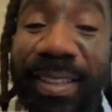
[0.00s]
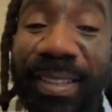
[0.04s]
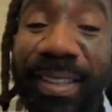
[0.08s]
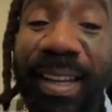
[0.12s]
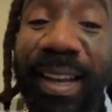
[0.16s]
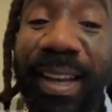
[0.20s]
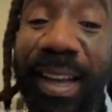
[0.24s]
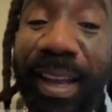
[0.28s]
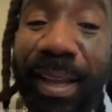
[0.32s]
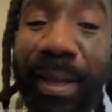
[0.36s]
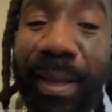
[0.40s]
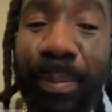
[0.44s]

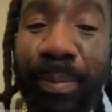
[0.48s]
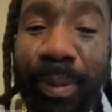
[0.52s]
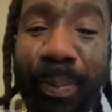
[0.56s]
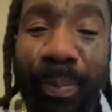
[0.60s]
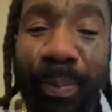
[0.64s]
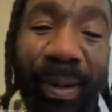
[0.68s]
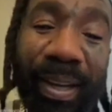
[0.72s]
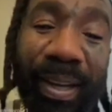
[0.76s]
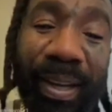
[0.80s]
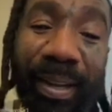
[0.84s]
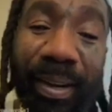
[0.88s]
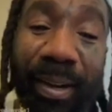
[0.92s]
thighs and
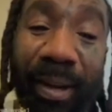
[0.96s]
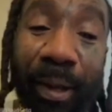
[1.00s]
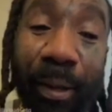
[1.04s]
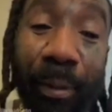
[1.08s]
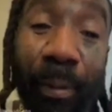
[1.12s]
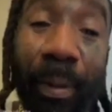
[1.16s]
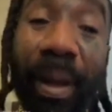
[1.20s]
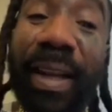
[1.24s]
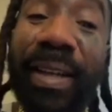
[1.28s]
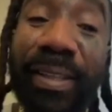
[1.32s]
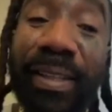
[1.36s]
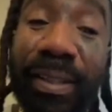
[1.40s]
hips,
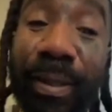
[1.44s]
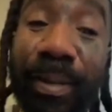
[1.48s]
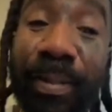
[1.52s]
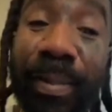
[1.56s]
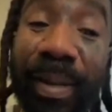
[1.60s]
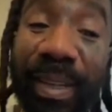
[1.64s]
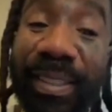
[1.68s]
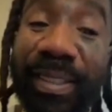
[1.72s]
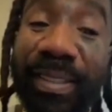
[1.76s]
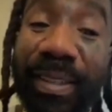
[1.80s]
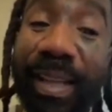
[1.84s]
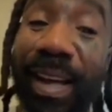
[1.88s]
blood.
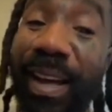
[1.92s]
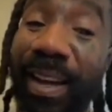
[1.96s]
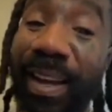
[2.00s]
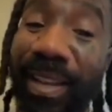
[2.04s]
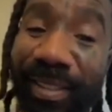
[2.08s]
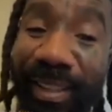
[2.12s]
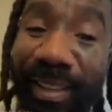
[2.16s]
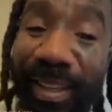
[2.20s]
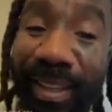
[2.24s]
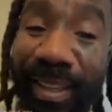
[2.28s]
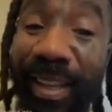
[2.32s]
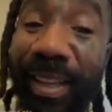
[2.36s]
Why so
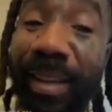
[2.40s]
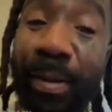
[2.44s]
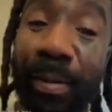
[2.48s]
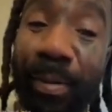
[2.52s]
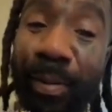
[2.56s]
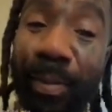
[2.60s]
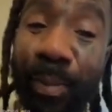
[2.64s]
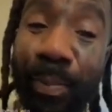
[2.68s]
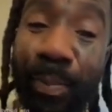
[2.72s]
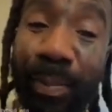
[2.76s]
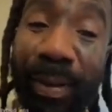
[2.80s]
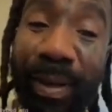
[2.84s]
much thighs
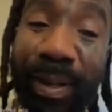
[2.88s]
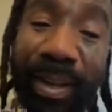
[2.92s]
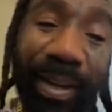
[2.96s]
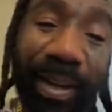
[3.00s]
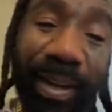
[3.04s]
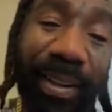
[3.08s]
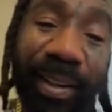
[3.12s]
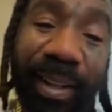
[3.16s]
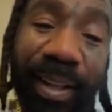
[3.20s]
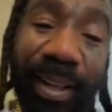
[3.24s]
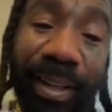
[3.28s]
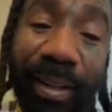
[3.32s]
and
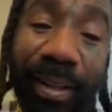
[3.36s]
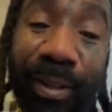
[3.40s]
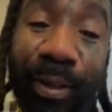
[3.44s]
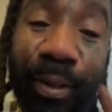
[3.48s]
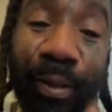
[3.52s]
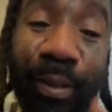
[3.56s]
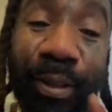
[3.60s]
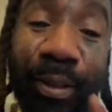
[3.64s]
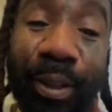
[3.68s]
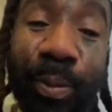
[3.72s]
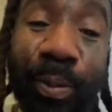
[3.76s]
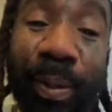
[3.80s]
hips, blood?
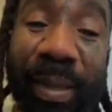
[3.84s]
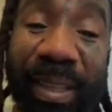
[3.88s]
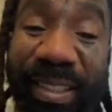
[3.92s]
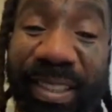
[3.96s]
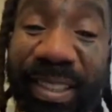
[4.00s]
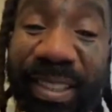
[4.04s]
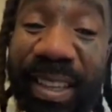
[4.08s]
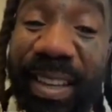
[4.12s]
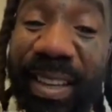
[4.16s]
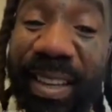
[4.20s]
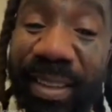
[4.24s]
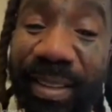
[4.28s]
You
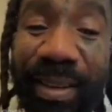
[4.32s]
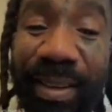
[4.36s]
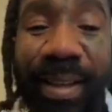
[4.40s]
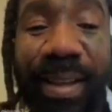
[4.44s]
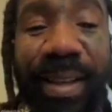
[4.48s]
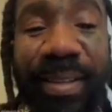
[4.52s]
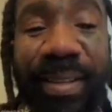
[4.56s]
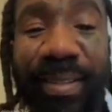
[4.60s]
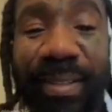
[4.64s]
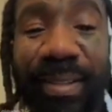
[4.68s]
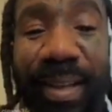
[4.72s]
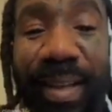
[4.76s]
sweets
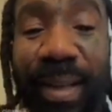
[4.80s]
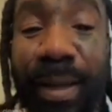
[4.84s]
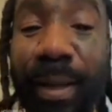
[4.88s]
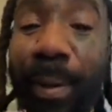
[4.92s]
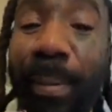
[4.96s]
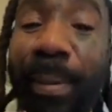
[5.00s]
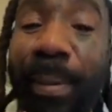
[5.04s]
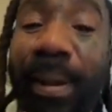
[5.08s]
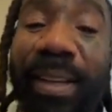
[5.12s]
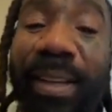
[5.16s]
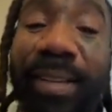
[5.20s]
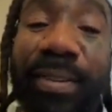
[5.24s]
eating
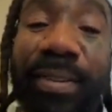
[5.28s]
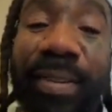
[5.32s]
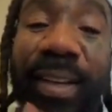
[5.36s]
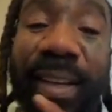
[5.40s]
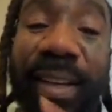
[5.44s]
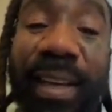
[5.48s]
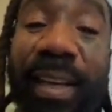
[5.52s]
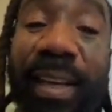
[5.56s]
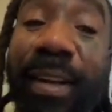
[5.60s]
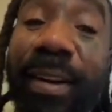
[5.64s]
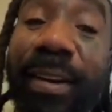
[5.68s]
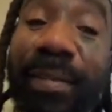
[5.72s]
ass nigga,
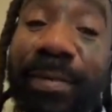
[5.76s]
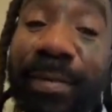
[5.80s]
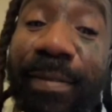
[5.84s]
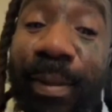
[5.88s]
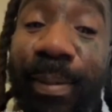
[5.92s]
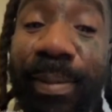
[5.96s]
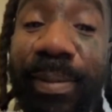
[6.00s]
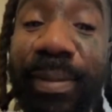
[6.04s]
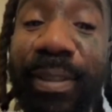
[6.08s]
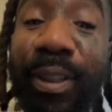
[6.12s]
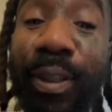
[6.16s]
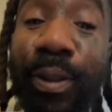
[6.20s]
blood. You need to
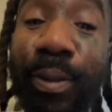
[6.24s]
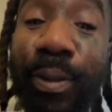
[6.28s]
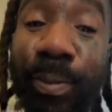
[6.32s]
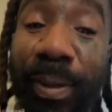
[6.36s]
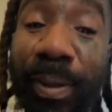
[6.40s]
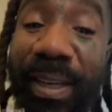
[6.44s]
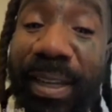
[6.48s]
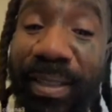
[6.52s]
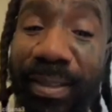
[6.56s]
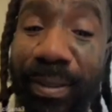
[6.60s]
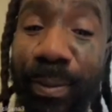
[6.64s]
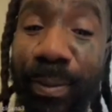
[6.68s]
get off
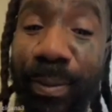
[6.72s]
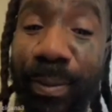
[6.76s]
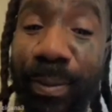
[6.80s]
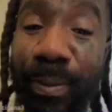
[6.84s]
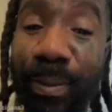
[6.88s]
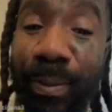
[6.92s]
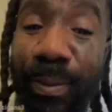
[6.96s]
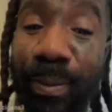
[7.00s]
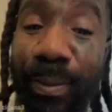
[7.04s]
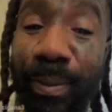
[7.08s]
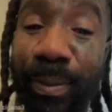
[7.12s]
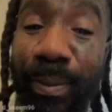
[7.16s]
those
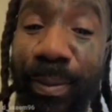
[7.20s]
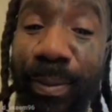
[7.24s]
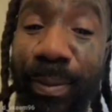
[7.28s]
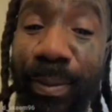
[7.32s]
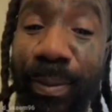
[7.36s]
sweets,